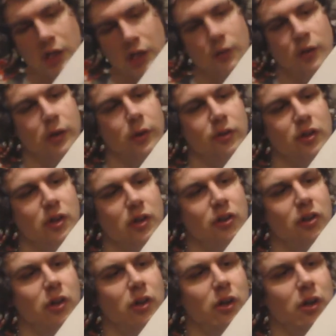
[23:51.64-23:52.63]
Uh, well, I was
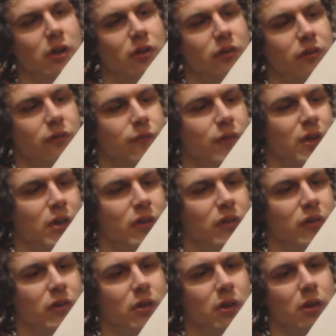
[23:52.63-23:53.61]
going to show you? It's
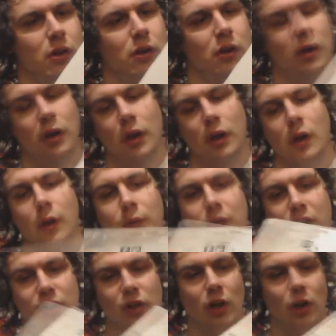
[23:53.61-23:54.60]
French.
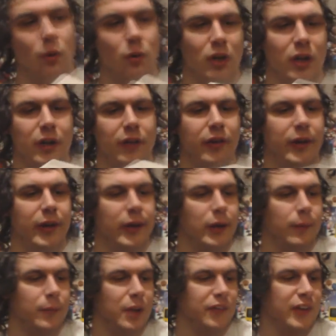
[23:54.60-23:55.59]
But it's got all
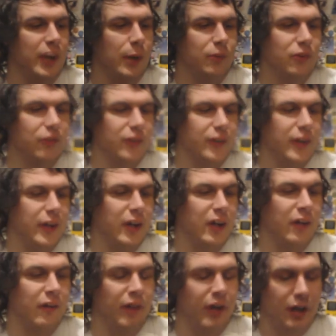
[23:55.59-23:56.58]
the um, adapters in
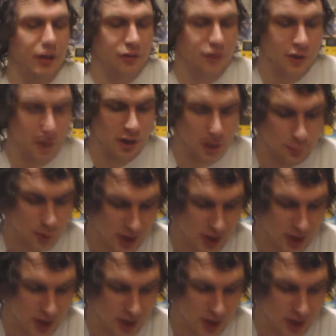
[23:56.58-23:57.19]
there, and so